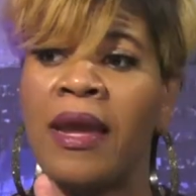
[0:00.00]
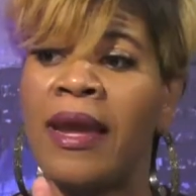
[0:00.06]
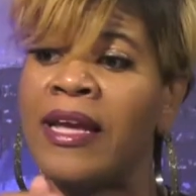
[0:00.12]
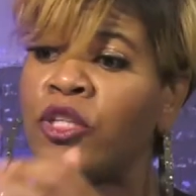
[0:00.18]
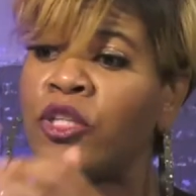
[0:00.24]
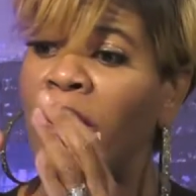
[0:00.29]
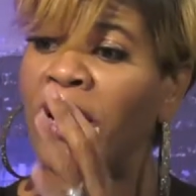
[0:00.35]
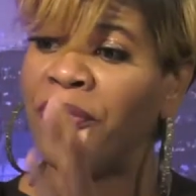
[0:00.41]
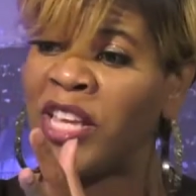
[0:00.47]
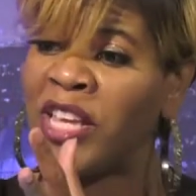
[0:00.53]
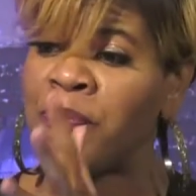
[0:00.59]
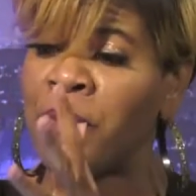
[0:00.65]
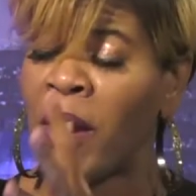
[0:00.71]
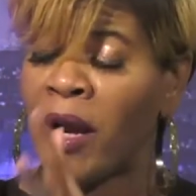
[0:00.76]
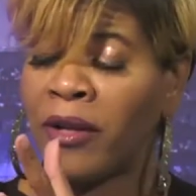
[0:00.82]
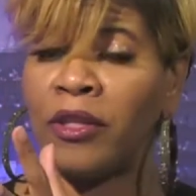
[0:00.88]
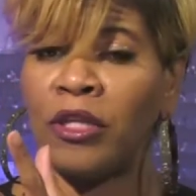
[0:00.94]
So in this
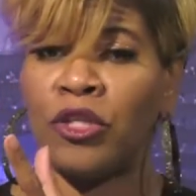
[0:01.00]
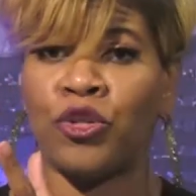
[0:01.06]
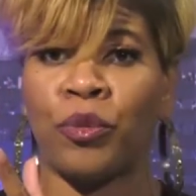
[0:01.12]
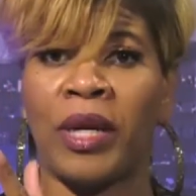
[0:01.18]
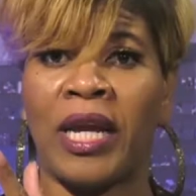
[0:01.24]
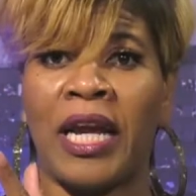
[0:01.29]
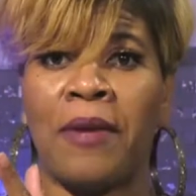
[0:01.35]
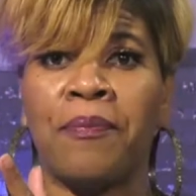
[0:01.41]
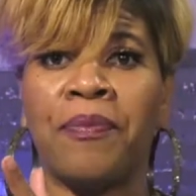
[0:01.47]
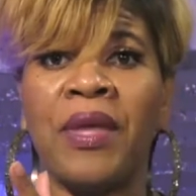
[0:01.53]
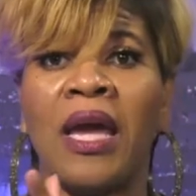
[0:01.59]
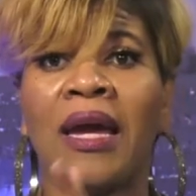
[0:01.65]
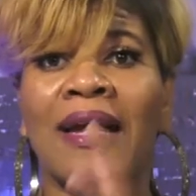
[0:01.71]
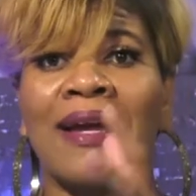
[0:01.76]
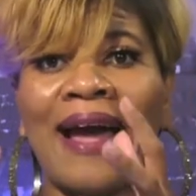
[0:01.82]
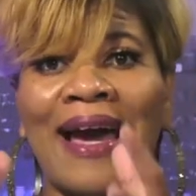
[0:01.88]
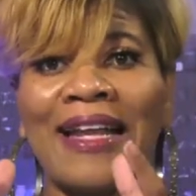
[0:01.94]
part of the dream,
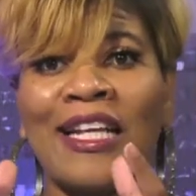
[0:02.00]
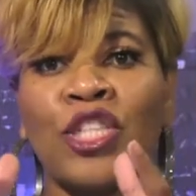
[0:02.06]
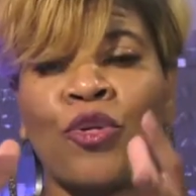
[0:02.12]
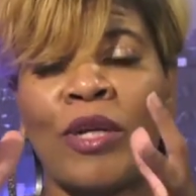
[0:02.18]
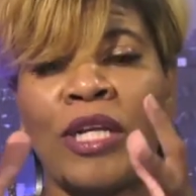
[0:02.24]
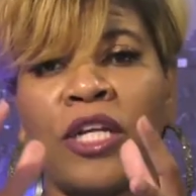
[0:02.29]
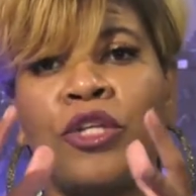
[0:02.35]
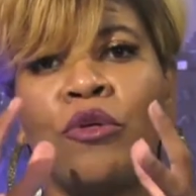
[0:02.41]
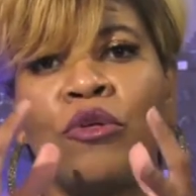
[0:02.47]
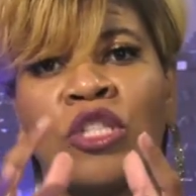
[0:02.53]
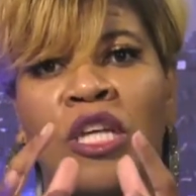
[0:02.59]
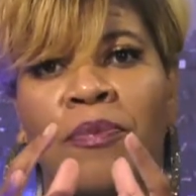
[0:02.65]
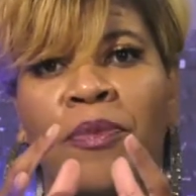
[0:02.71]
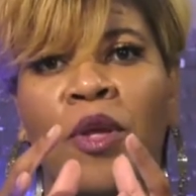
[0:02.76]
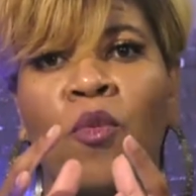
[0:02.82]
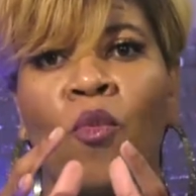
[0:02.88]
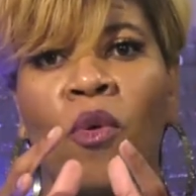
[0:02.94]
God is trying to do
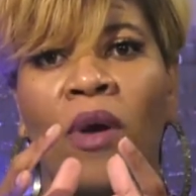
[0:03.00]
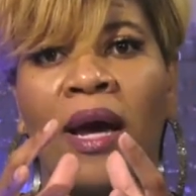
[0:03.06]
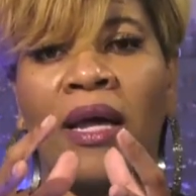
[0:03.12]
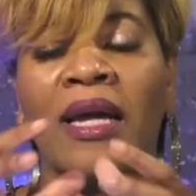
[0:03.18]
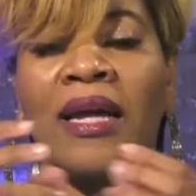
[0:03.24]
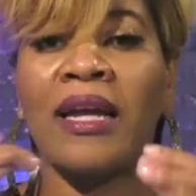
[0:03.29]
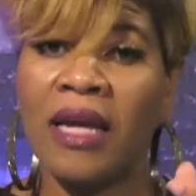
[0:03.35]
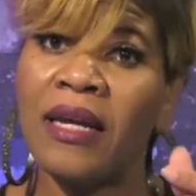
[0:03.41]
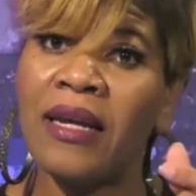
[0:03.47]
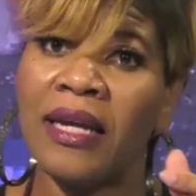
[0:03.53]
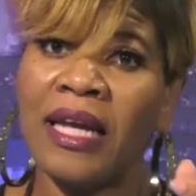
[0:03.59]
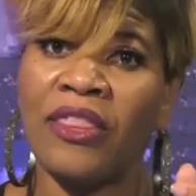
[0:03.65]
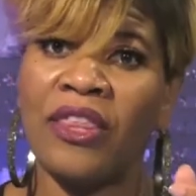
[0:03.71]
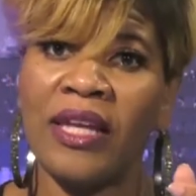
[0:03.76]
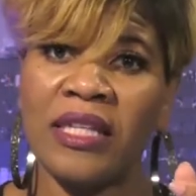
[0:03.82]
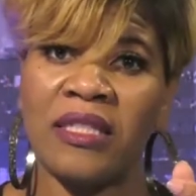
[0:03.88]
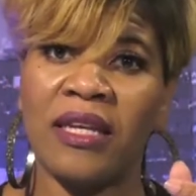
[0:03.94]
something. What? Get
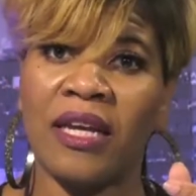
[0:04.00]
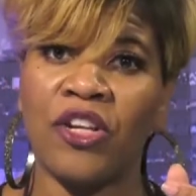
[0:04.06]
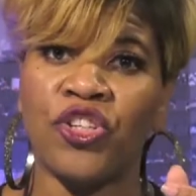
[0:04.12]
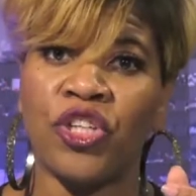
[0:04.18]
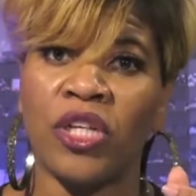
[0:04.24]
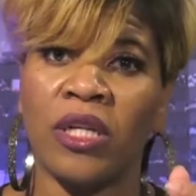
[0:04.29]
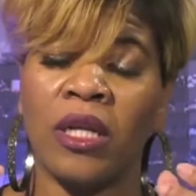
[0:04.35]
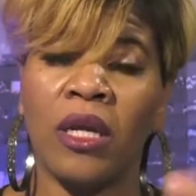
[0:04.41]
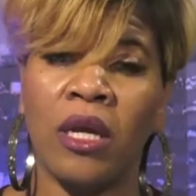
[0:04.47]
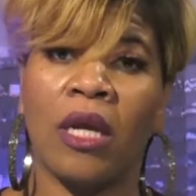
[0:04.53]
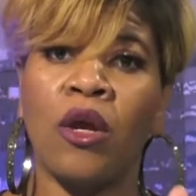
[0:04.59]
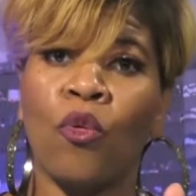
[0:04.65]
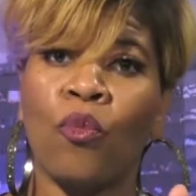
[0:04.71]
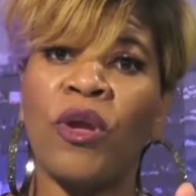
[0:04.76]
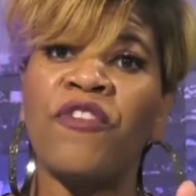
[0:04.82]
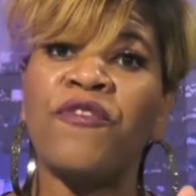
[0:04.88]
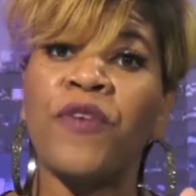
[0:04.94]
the attention.
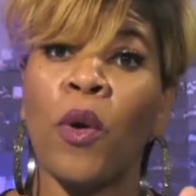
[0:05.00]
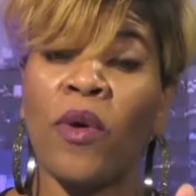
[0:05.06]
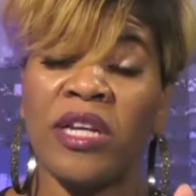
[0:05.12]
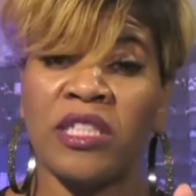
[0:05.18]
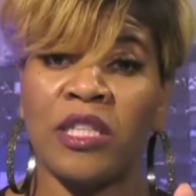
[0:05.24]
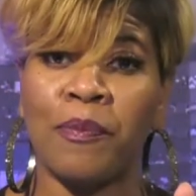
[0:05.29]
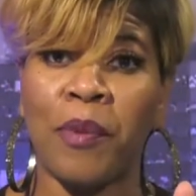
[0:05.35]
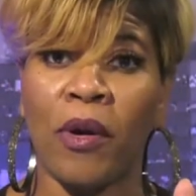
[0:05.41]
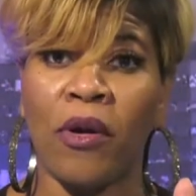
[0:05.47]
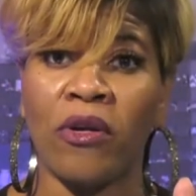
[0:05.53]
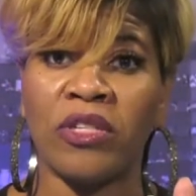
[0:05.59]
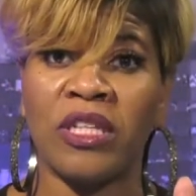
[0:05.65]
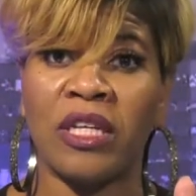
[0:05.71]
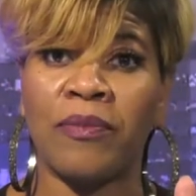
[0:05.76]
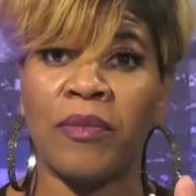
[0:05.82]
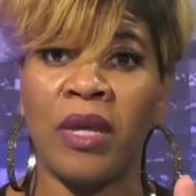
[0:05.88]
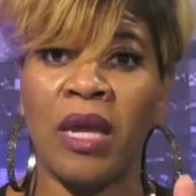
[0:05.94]
Refocus the person.
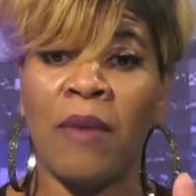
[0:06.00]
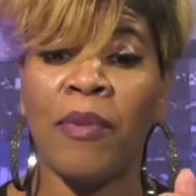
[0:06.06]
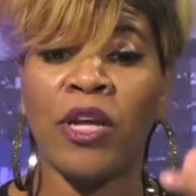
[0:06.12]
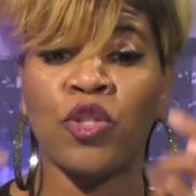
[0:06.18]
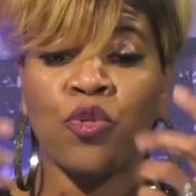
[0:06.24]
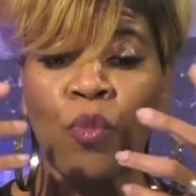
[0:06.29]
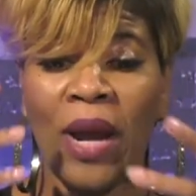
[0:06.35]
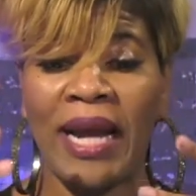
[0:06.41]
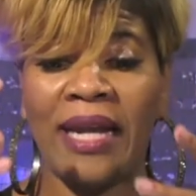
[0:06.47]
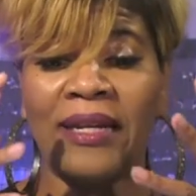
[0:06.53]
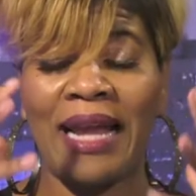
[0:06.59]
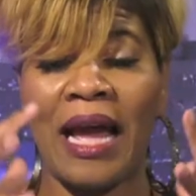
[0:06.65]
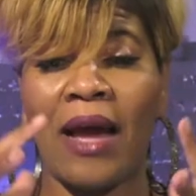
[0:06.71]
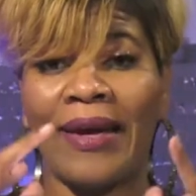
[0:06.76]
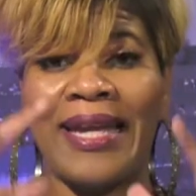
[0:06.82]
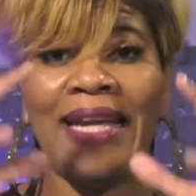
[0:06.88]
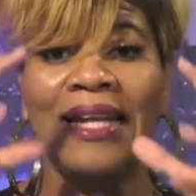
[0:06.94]
Because right
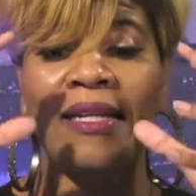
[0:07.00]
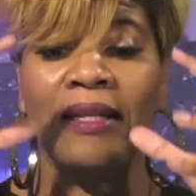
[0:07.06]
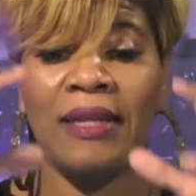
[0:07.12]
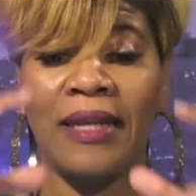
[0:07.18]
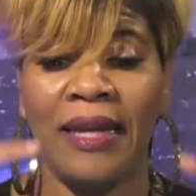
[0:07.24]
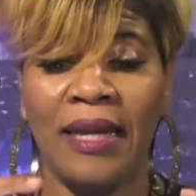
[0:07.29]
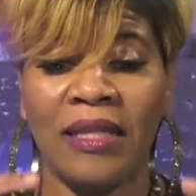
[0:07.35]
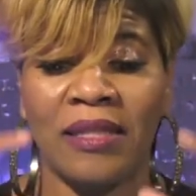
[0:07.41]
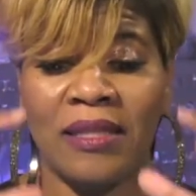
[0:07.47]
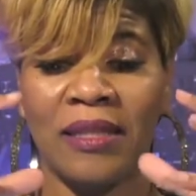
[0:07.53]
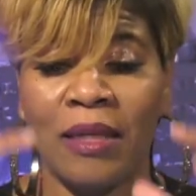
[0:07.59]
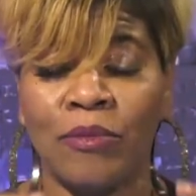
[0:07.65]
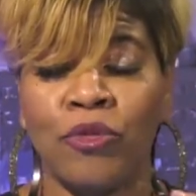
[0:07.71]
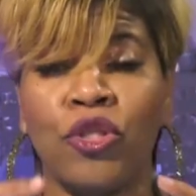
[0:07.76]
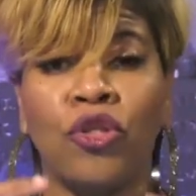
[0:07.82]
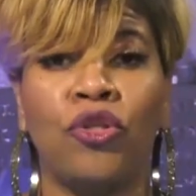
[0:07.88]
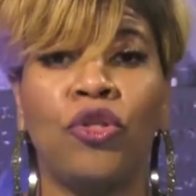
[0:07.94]
now he needs
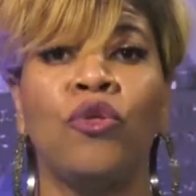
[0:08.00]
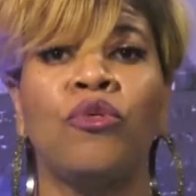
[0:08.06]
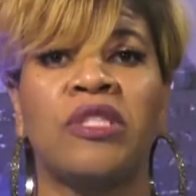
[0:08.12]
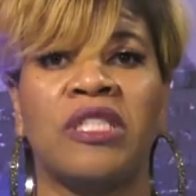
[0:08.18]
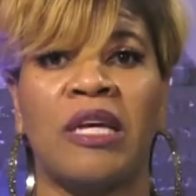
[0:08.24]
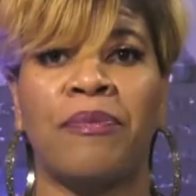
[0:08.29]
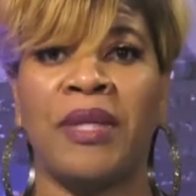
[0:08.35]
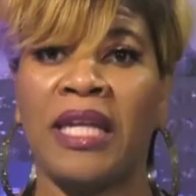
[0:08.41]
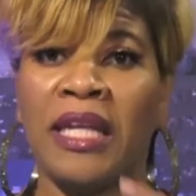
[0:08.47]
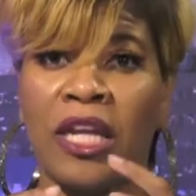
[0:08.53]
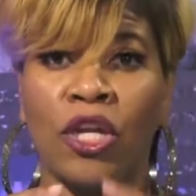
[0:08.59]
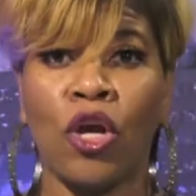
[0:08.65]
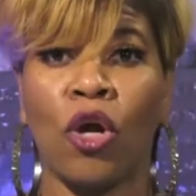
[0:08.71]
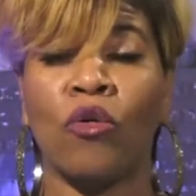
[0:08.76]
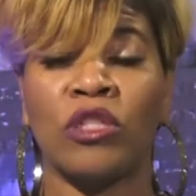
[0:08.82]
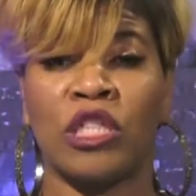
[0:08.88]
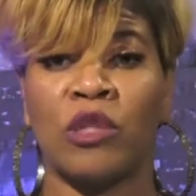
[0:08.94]
them to do something and they
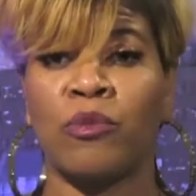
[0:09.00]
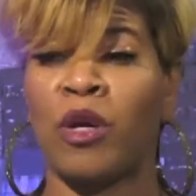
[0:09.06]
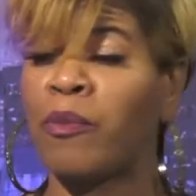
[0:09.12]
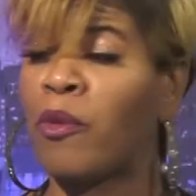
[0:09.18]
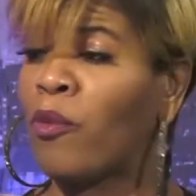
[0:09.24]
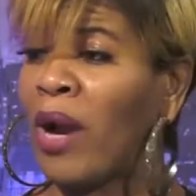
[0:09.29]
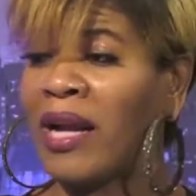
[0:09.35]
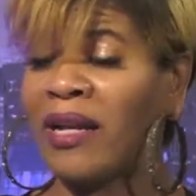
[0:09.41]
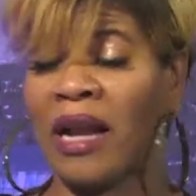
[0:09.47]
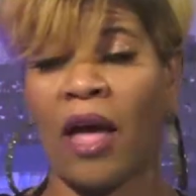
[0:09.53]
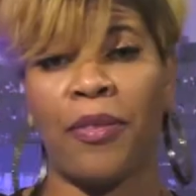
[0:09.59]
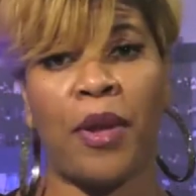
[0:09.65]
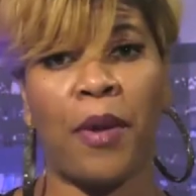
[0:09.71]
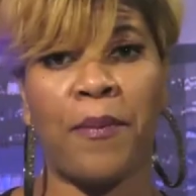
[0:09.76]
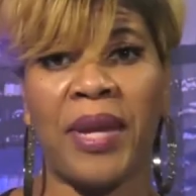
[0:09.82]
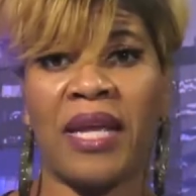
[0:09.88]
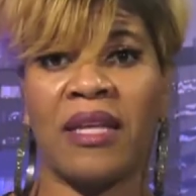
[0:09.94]
go somewhere. But right now
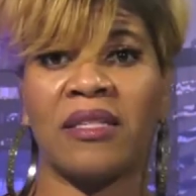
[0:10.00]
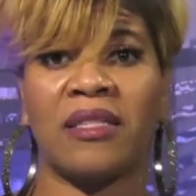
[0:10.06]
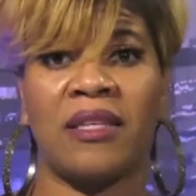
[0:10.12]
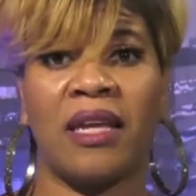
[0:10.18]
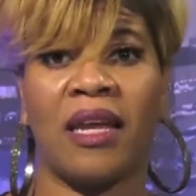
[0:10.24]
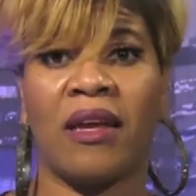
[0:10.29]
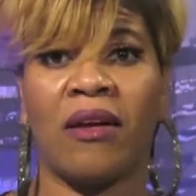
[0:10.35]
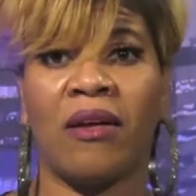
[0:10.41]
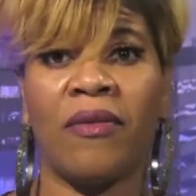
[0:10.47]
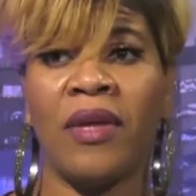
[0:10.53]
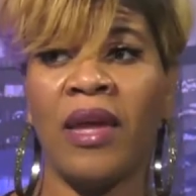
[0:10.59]
they're being still.